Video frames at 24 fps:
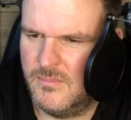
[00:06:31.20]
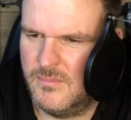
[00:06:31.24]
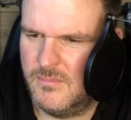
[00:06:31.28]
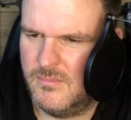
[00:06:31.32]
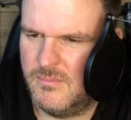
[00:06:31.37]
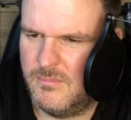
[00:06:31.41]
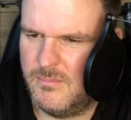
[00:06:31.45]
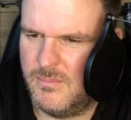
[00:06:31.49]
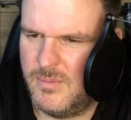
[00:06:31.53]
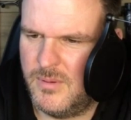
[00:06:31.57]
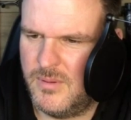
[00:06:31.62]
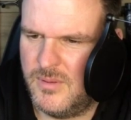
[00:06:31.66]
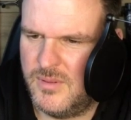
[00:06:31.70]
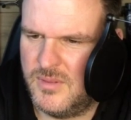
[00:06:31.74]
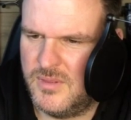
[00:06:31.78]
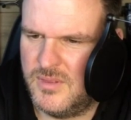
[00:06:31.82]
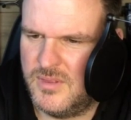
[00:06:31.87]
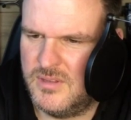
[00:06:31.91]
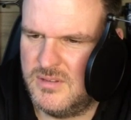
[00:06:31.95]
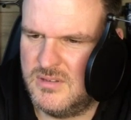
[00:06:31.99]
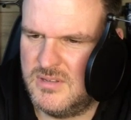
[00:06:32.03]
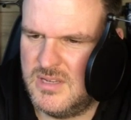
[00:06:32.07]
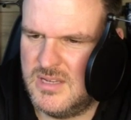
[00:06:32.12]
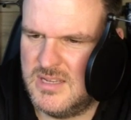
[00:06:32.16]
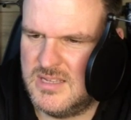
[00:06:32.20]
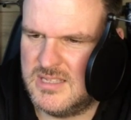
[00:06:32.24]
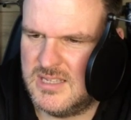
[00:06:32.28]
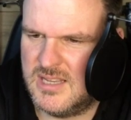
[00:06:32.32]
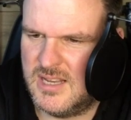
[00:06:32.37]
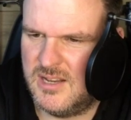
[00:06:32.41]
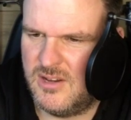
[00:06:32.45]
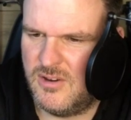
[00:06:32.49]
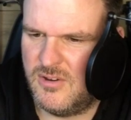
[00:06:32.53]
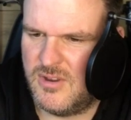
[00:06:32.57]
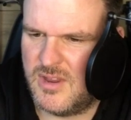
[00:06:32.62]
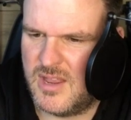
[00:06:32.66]
But the
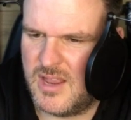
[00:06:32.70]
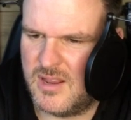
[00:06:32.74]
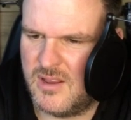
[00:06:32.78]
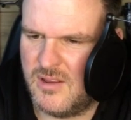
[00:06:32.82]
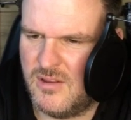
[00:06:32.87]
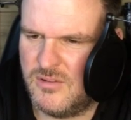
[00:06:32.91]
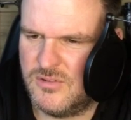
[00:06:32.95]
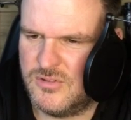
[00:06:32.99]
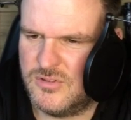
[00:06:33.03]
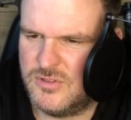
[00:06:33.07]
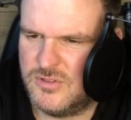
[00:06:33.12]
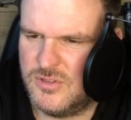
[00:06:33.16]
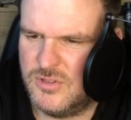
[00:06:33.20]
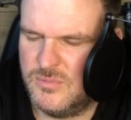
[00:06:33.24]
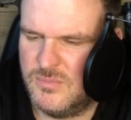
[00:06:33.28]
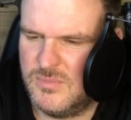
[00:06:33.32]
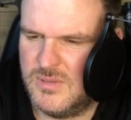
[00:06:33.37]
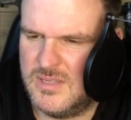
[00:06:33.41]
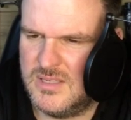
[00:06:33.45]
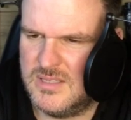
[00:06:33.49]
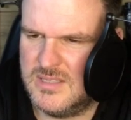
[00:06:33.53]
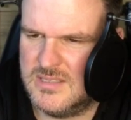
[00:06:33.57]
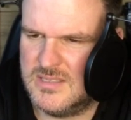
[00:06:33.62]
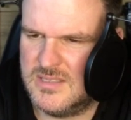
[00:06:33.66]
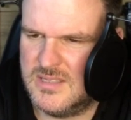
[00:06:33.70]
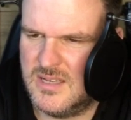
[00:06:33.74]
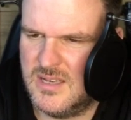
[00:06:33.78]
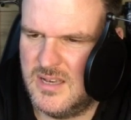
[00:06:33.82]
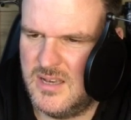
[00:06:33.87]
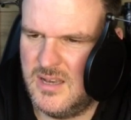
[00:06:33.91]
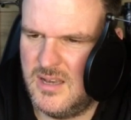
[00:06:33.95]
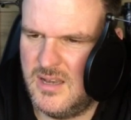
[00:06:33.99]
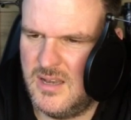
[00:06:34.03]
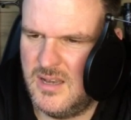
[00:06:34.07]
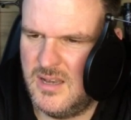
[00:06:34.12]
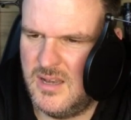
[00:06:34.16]
detail on that costume is
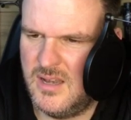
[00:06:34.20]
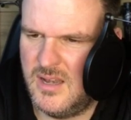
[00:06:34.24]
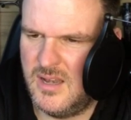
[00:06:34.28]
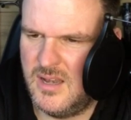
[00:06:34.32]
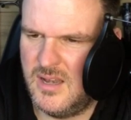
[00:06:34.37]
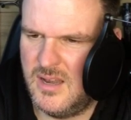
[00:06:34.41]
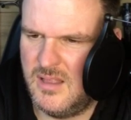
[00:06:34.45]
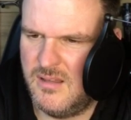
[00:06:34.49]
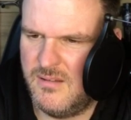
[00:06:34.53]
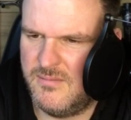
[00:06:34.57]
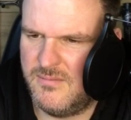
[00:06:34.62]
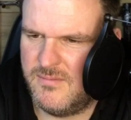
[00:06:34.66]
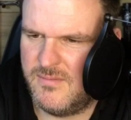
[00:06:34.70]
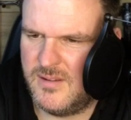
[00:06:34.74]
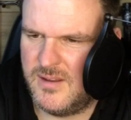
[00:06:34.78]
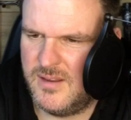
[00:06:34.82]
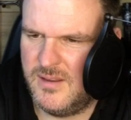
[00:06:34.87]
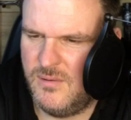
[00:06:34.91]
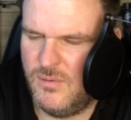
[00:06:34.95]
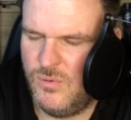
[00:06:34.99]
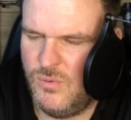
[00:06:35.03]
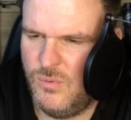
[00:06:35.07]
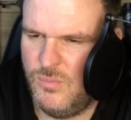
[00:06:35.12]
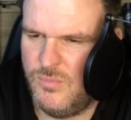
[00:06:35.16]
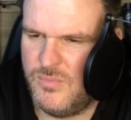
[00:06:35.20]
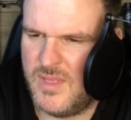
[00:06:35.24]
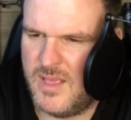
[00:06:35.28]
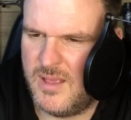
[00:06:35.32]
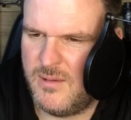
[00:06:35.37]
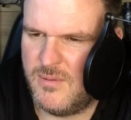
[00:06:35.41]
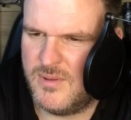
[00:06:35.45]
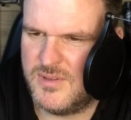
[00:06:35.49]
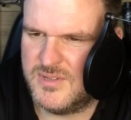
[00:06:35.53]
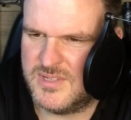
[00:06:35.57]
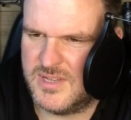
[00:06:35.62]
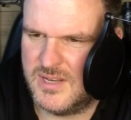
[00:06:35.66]
lovely. Oh, that
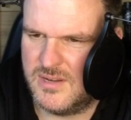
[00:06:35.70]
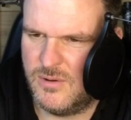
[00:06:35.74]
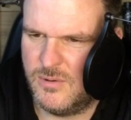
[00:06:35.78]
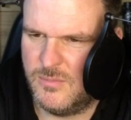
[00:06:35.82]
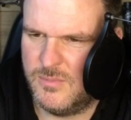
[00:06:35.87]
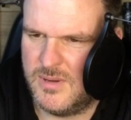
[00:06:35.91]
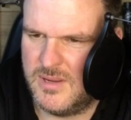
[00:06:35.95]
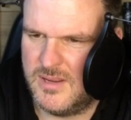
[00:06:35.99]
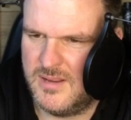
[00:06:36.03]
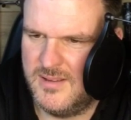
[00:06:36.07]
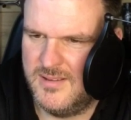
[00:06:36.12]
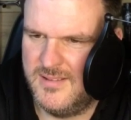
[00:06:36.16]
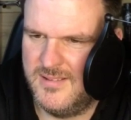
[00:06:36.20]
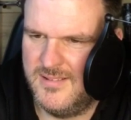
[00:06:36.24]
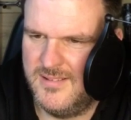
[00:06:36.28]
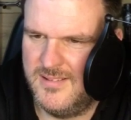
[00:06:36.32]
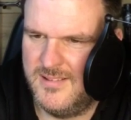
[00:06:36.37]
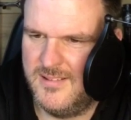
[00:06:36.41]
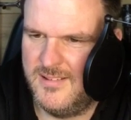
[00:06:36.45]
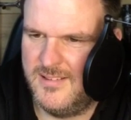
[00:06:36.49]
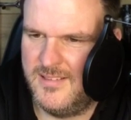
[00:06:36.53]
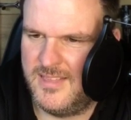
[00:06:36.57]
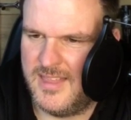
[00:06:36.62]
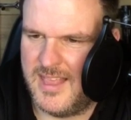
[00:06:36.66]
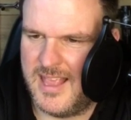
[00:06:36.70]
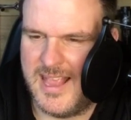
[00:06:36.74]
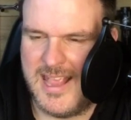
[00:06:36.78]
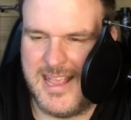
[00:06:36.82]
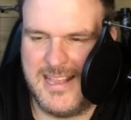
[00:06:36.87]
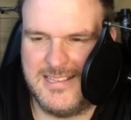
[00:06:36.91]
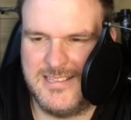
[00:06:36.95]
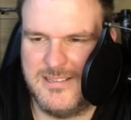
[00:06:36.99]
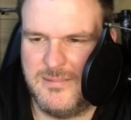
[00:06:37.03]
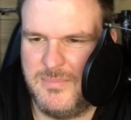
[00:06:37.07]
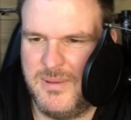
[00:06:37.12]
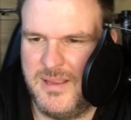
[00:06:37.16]
one's a little bit...
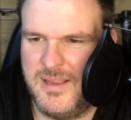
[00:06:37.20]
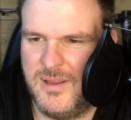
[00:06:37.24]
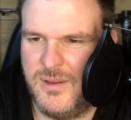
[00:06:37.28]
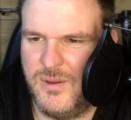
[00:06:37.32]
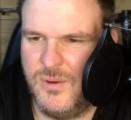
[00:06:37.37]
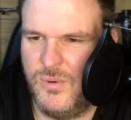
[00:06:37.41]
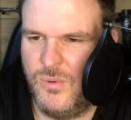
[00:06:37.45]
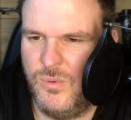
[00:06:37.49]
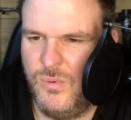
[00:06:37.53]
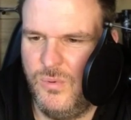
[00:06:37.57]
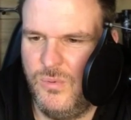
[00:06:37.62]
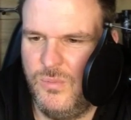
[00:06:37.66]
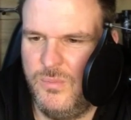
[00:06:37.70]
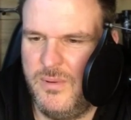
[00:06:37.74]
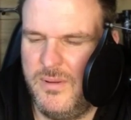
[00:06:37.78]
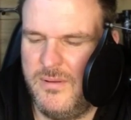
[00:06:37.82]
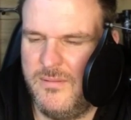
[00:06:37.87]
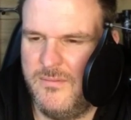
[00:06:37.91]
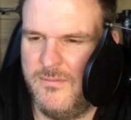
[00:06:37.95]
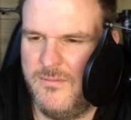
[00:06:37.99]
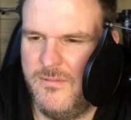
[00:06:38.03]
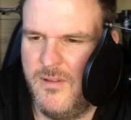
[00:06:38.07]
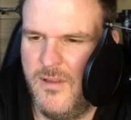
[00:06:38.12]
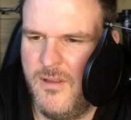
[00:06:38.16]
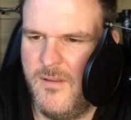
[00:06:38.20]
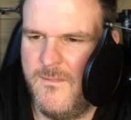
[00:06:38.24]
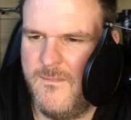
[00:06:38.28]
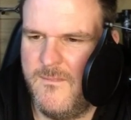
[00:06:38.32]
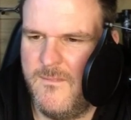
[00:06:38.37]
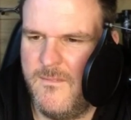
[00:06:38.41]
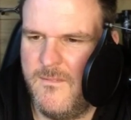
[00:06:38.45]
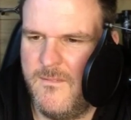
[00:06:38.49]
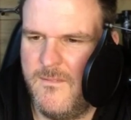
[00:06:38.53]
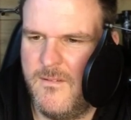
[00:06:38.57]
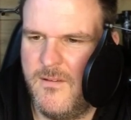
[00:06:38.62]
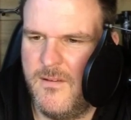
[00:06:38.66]
That's a bit cool, bit
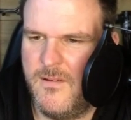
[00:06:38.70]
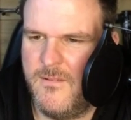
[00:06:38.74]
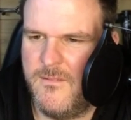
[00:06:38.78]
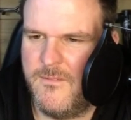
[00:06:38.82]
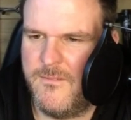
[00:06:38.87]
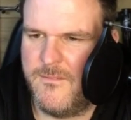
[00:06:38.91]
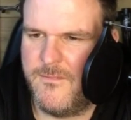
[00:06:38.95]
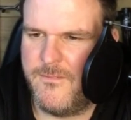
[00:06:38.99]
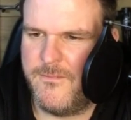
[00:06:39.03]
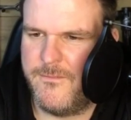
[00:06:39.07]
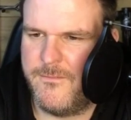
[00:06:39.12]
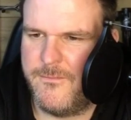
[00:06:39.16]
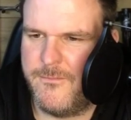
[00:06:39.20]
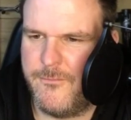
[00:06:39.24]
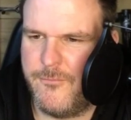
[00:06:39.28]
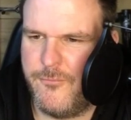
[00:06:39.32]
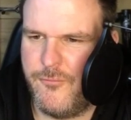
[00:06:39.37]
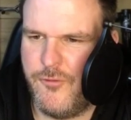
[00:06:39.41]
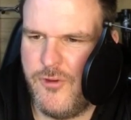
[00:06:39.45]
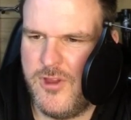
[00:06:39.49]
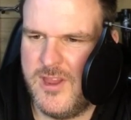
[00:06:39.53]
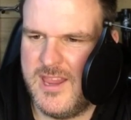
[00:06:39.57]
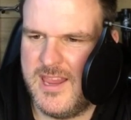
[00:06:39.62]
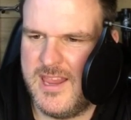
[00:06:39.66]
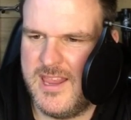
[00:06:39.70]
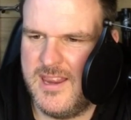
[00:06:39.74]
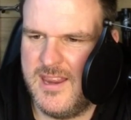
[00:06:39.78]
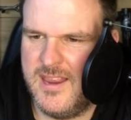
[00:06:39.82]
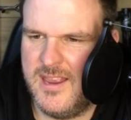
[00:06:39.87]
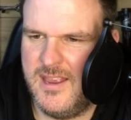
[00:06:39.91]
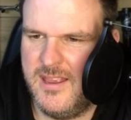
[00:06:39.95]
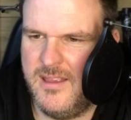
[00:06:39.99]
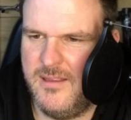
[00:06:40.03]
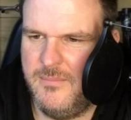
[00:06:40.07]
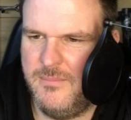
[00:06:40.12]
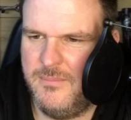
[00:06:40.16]
freaky there.